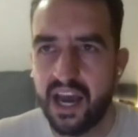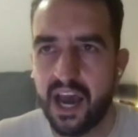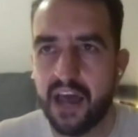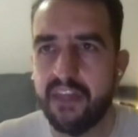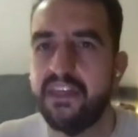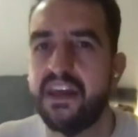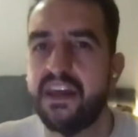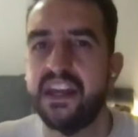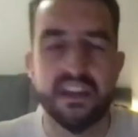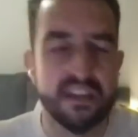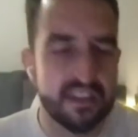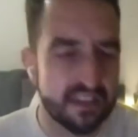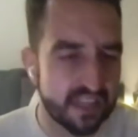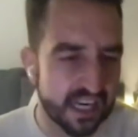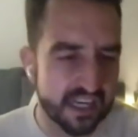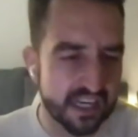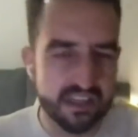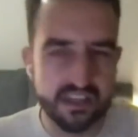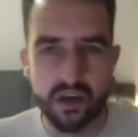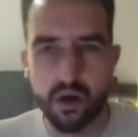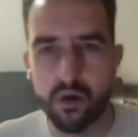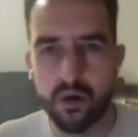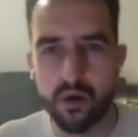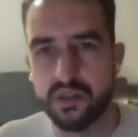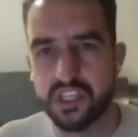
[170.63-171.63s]
and then
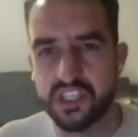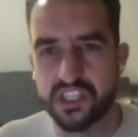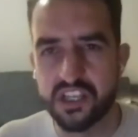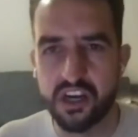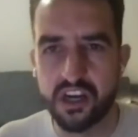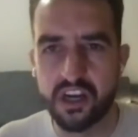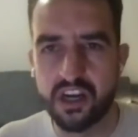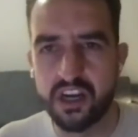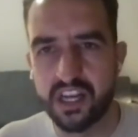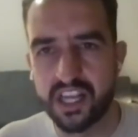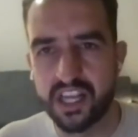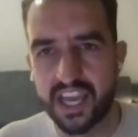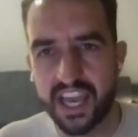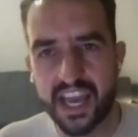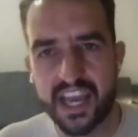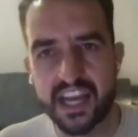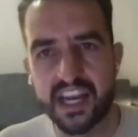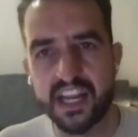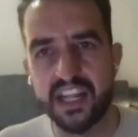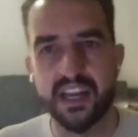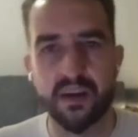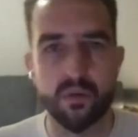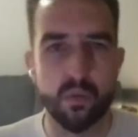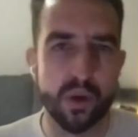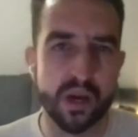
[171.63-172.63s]
they'd go on the cycle
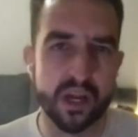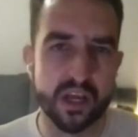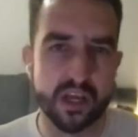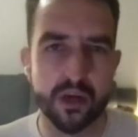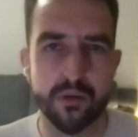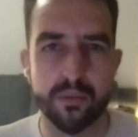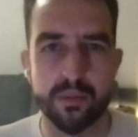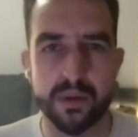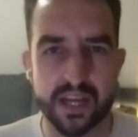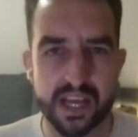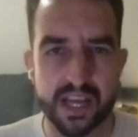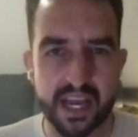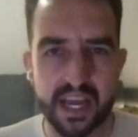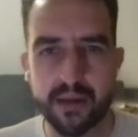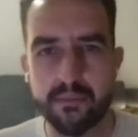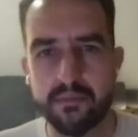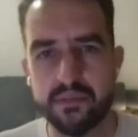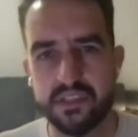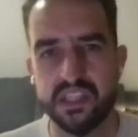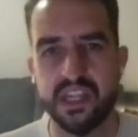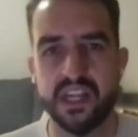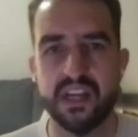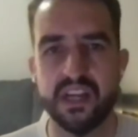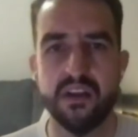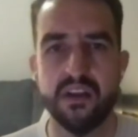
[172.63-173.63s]
again, and they'd win a couple of
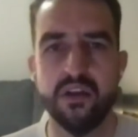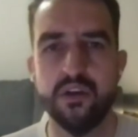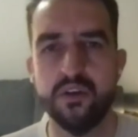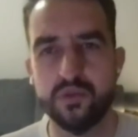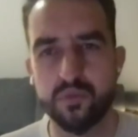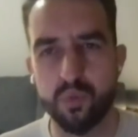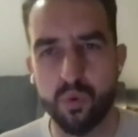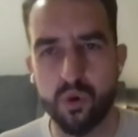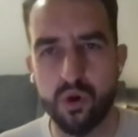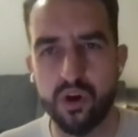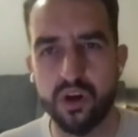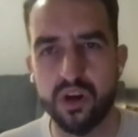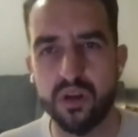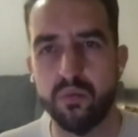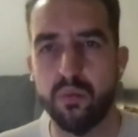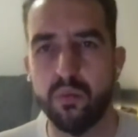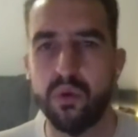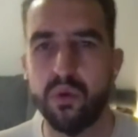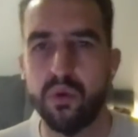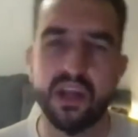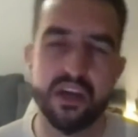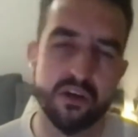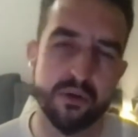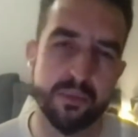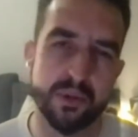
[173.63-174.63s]
games, then lose one, and
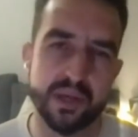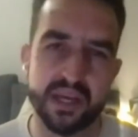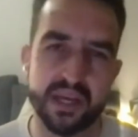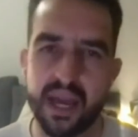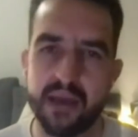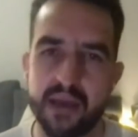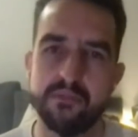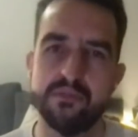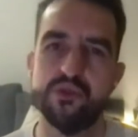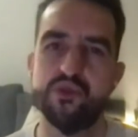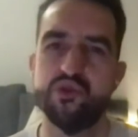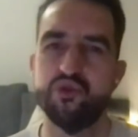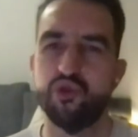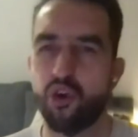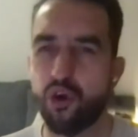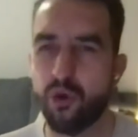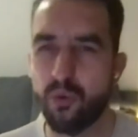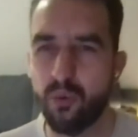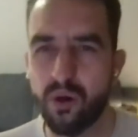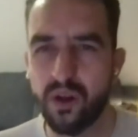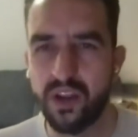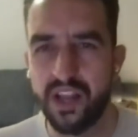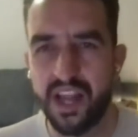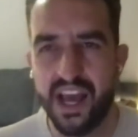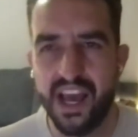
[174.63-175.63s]
win a couple of games, draw
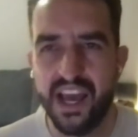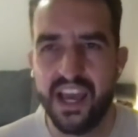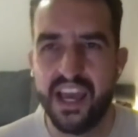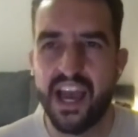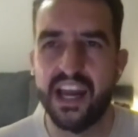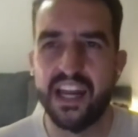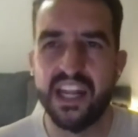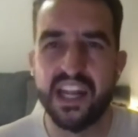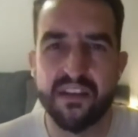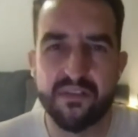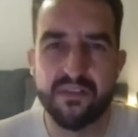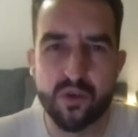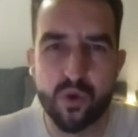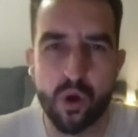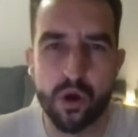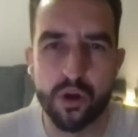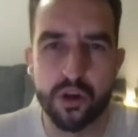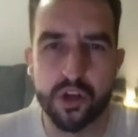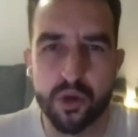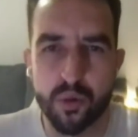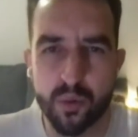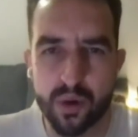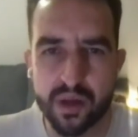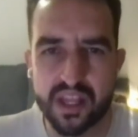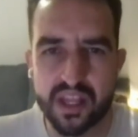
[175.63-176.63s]
one, and you never quite
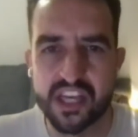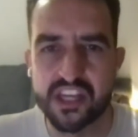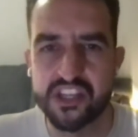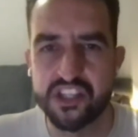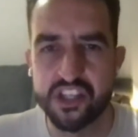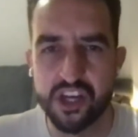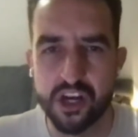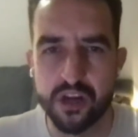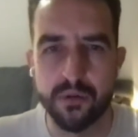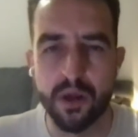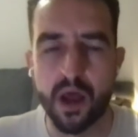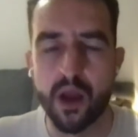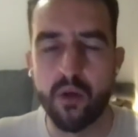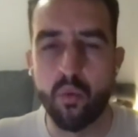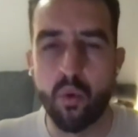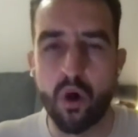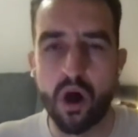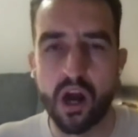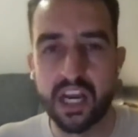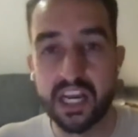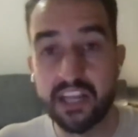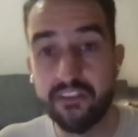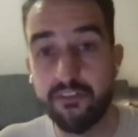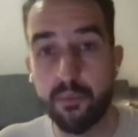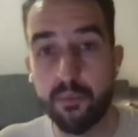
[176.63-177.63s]
knew where they stood. And
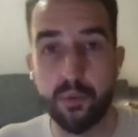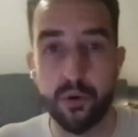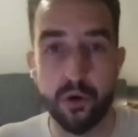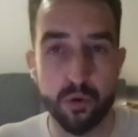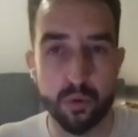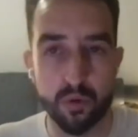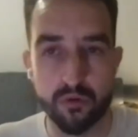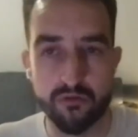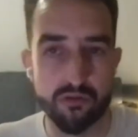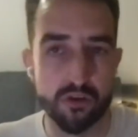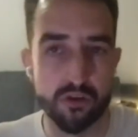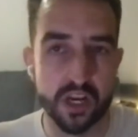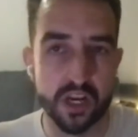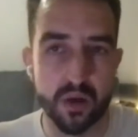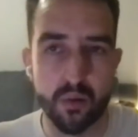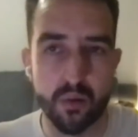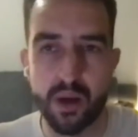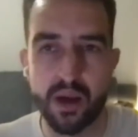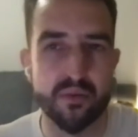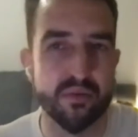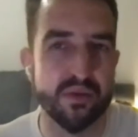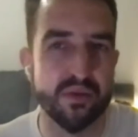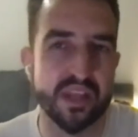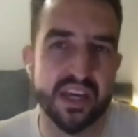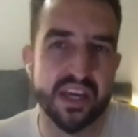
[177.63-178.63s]
while Liverpool were running
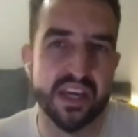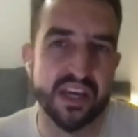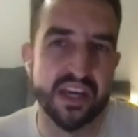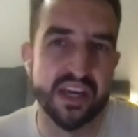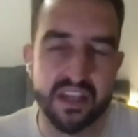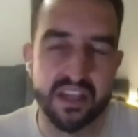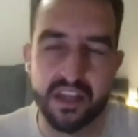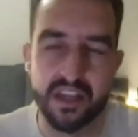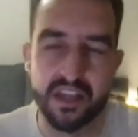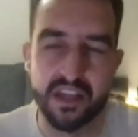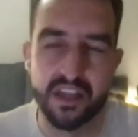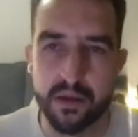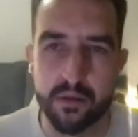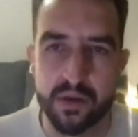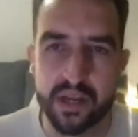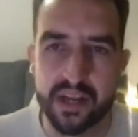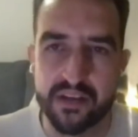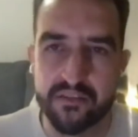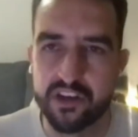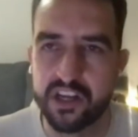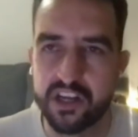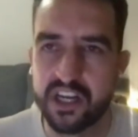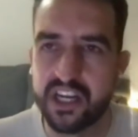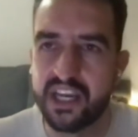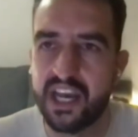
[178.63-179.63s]
away with it, you know, they were never
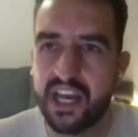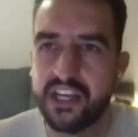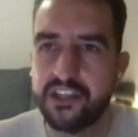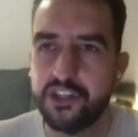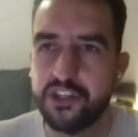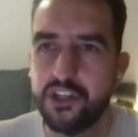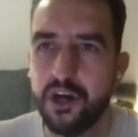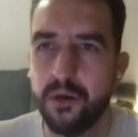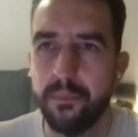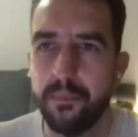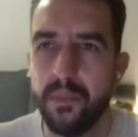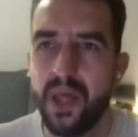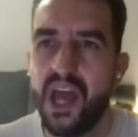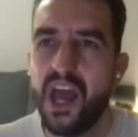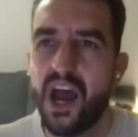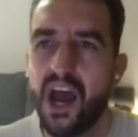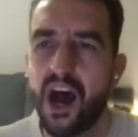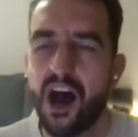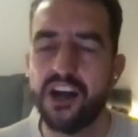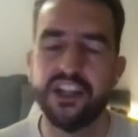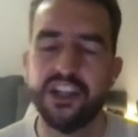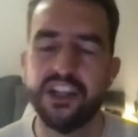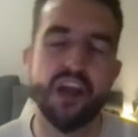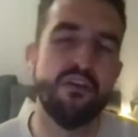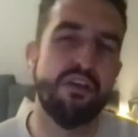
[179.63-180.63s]
going to catch up. I
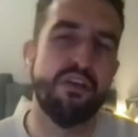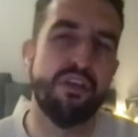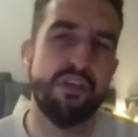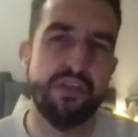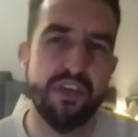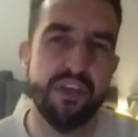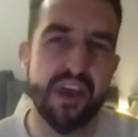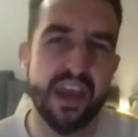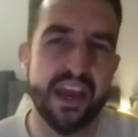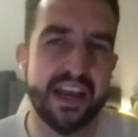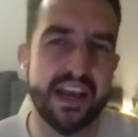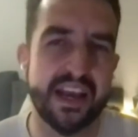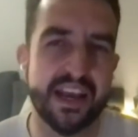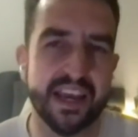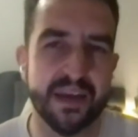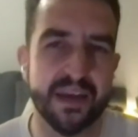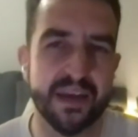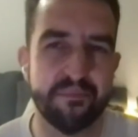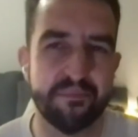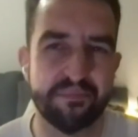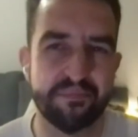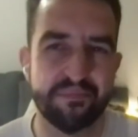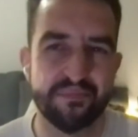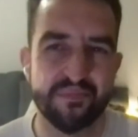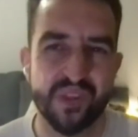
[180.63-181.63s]
don't think
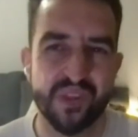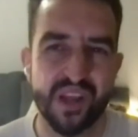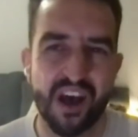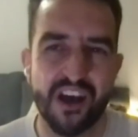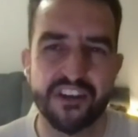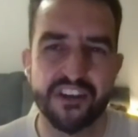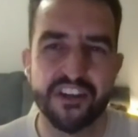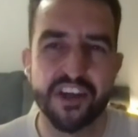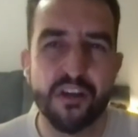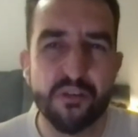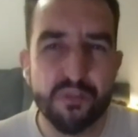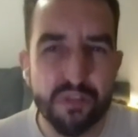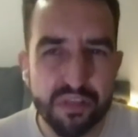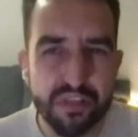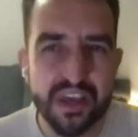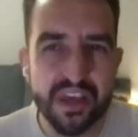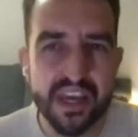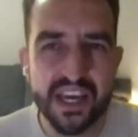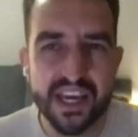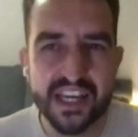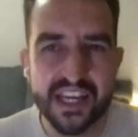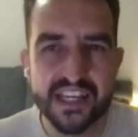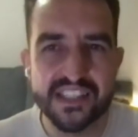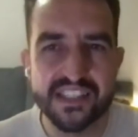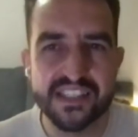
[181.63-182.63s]

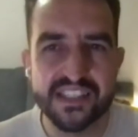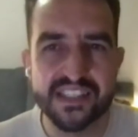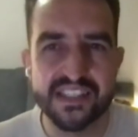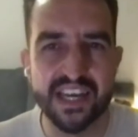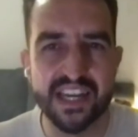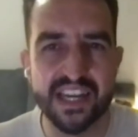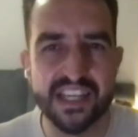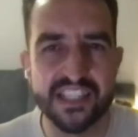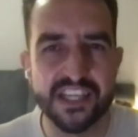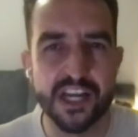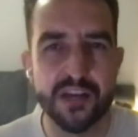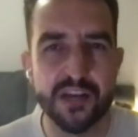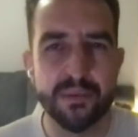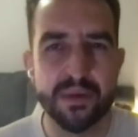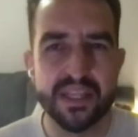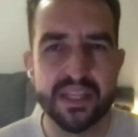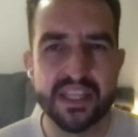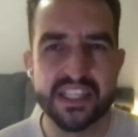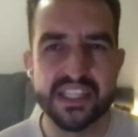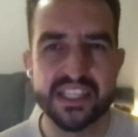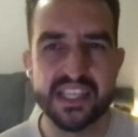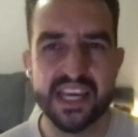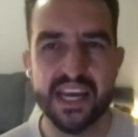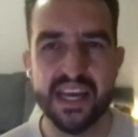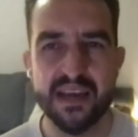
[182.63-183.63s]
it's going to be the
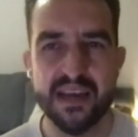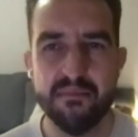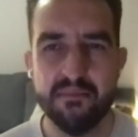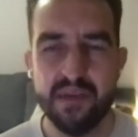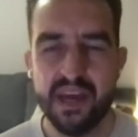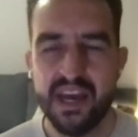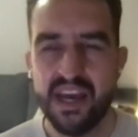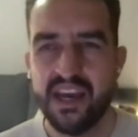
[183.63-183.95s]
same,